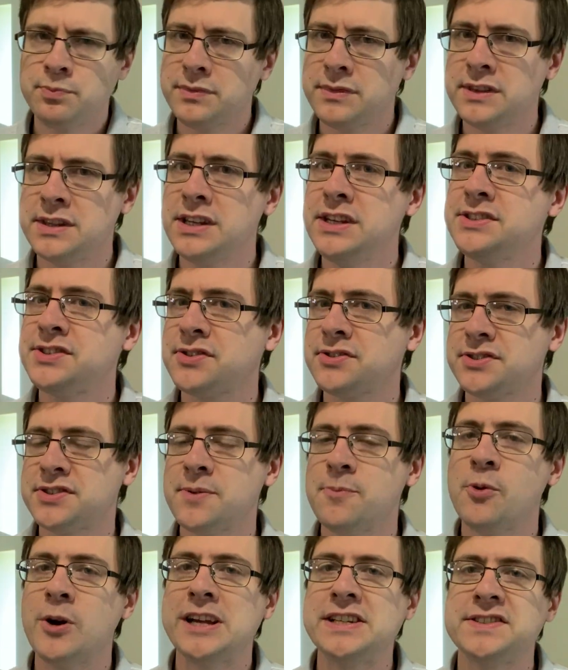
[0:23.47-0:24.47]
These are
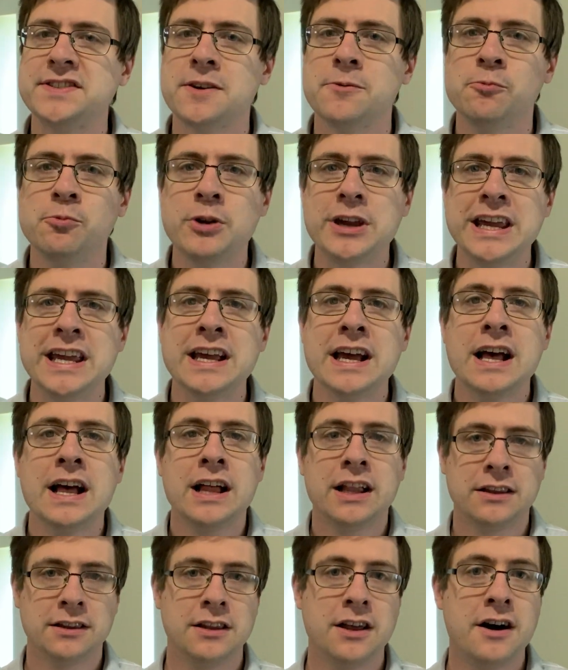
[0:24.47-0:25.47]
some ways that we
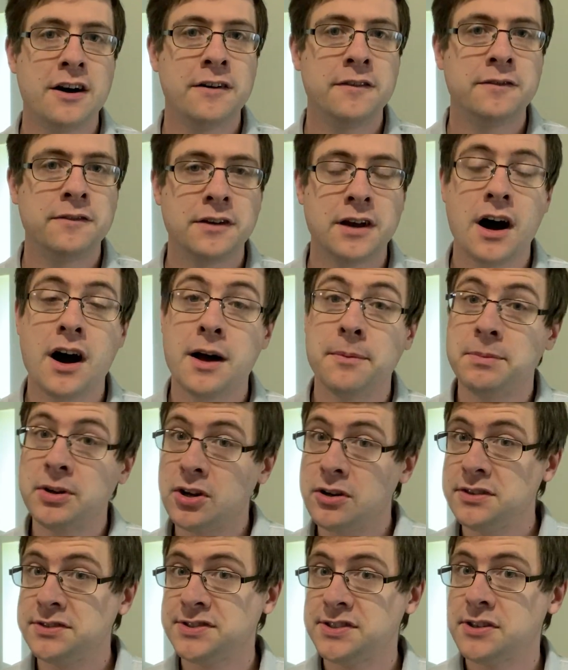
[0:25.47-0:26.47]
love God. But
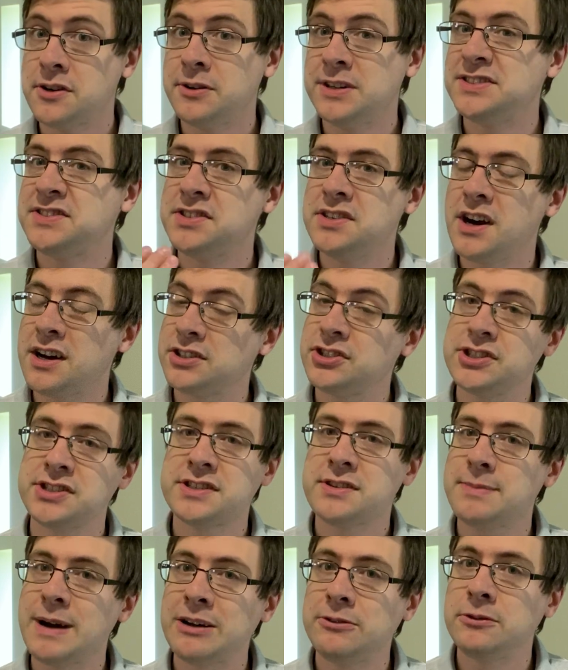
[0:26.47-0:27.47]
also, it's not just
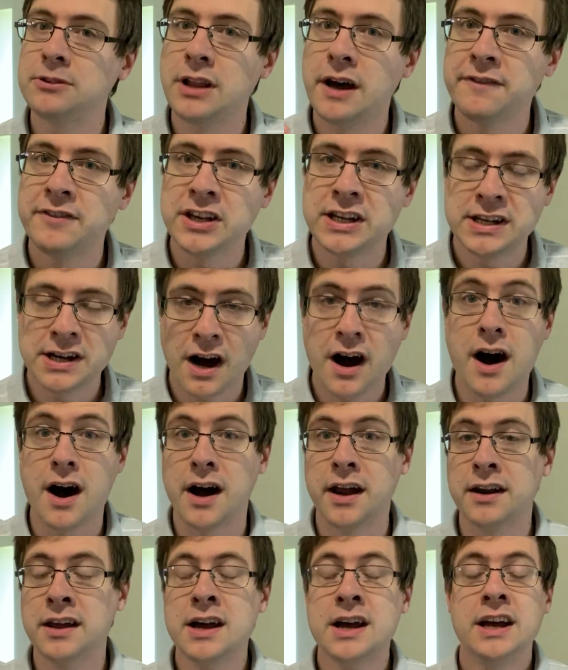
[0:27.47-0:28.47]
about loving
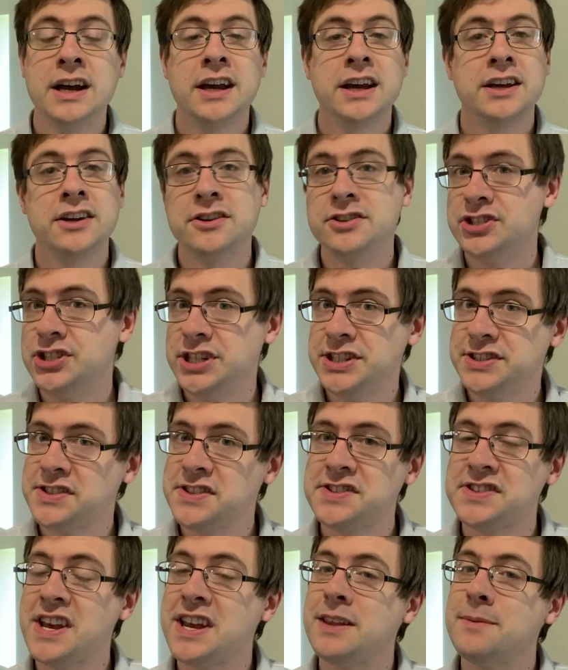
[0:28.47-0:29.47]
God. You know, Jesus
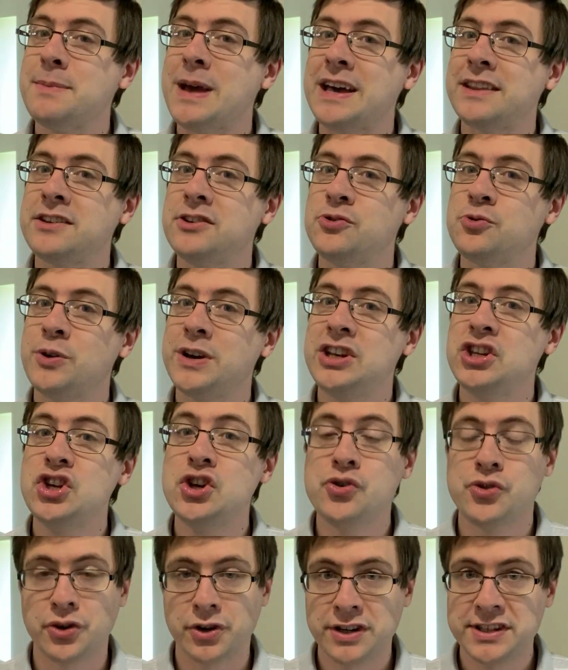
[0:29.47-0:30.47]
said in Matthew
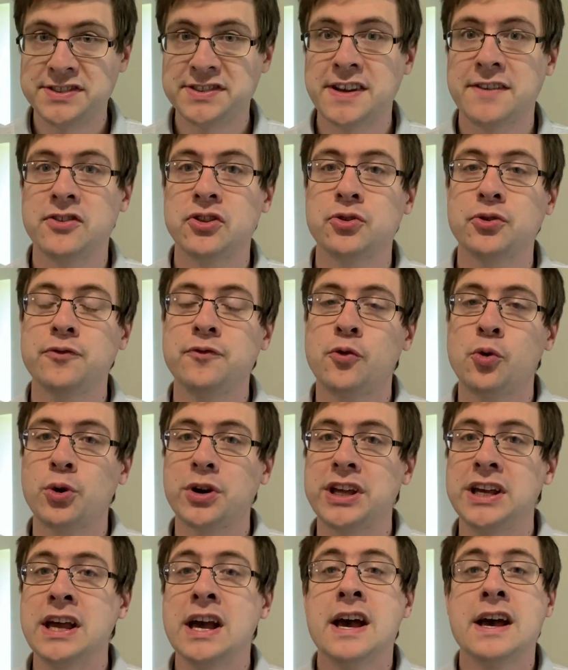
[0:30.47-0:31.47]
22, 37 through
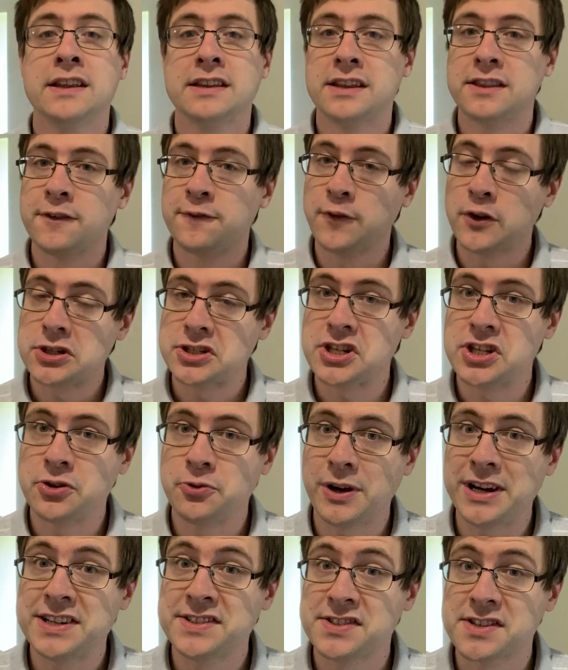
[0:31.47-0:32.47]
40, that the first and
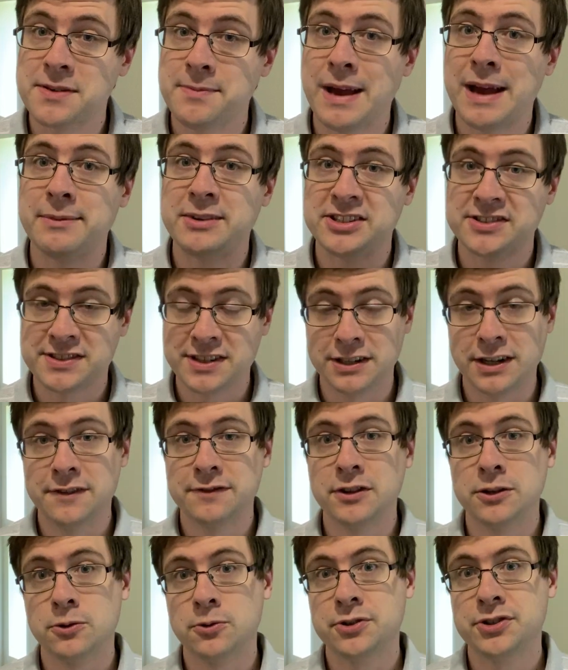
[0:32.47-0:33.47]
greatest commandment is to love
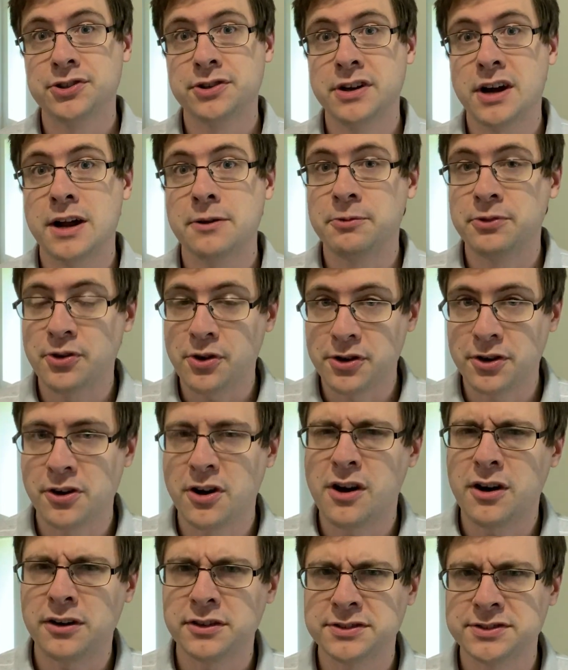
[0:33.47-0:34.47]
the Lord your God with all your
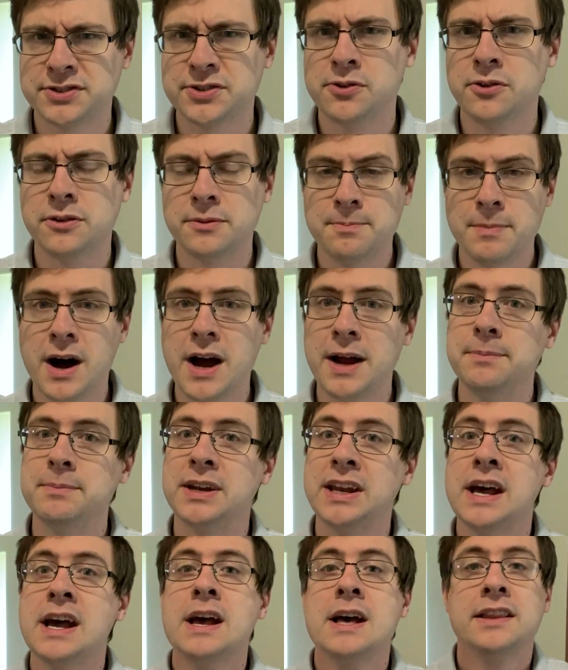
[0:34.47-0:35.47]
heart and soul and mind. But
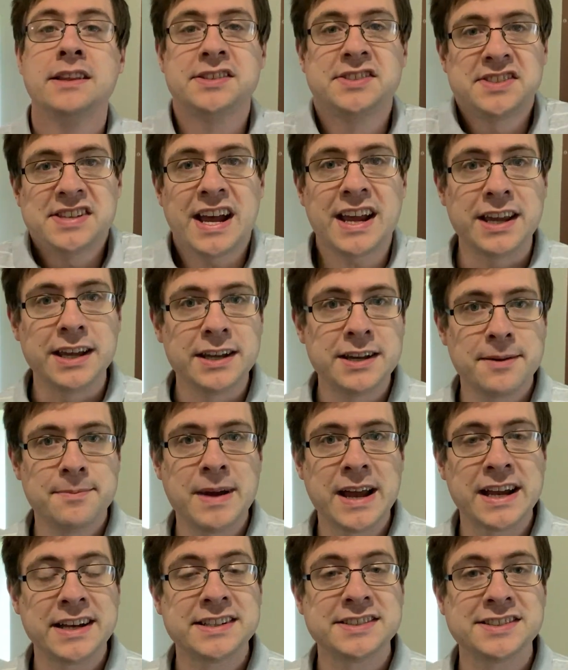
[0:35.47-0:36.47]
the second
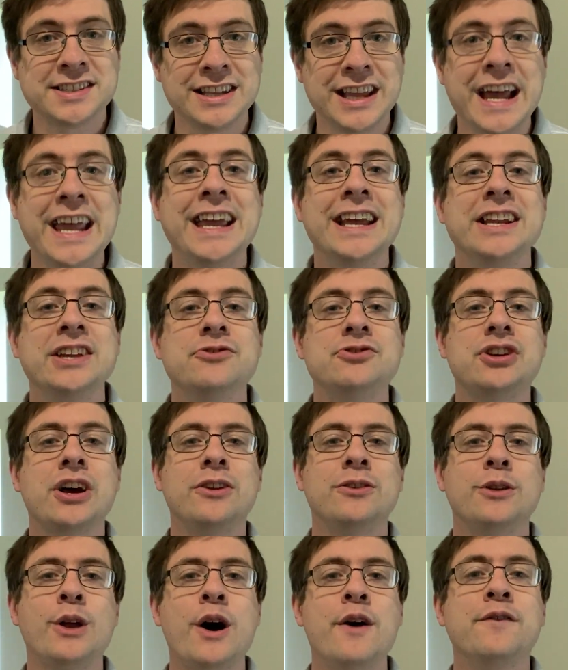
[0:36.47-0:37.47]
command is like it, you shall
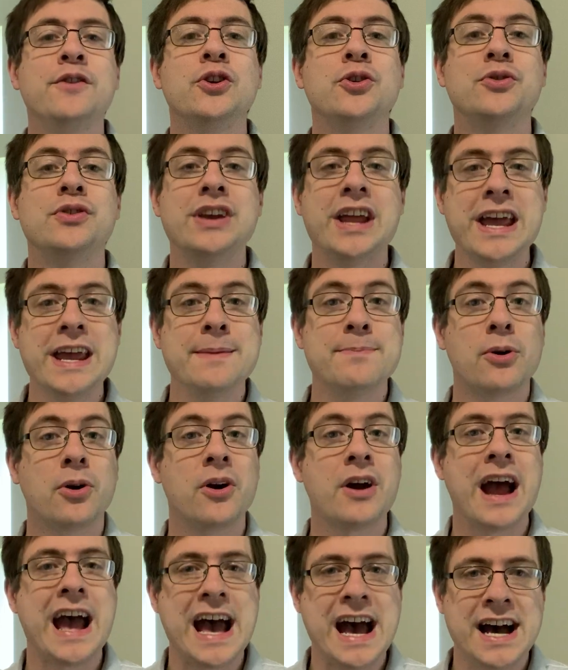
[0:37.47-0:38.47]
love your
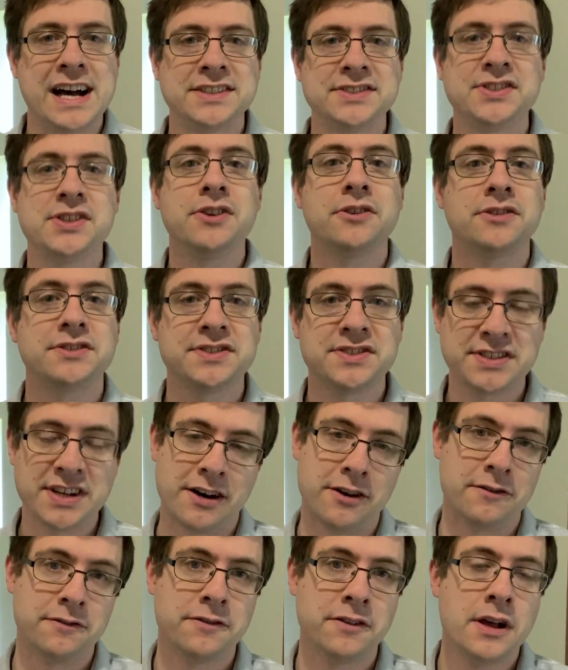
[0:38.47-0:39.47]
neighbor as
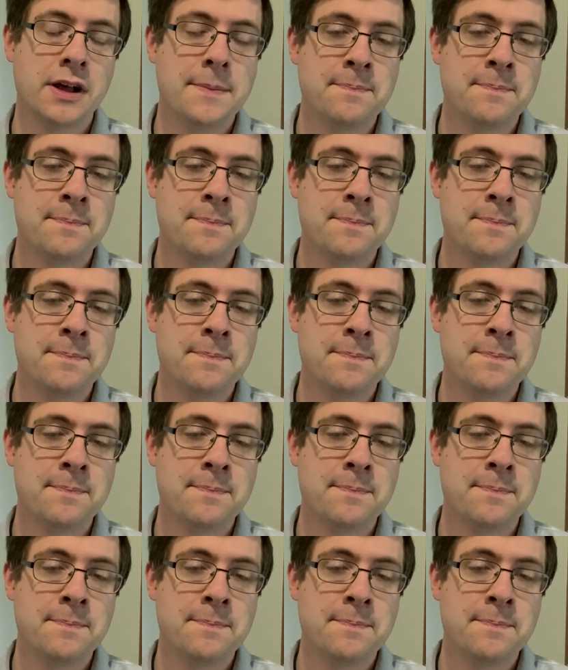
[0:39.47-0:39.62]
yourself.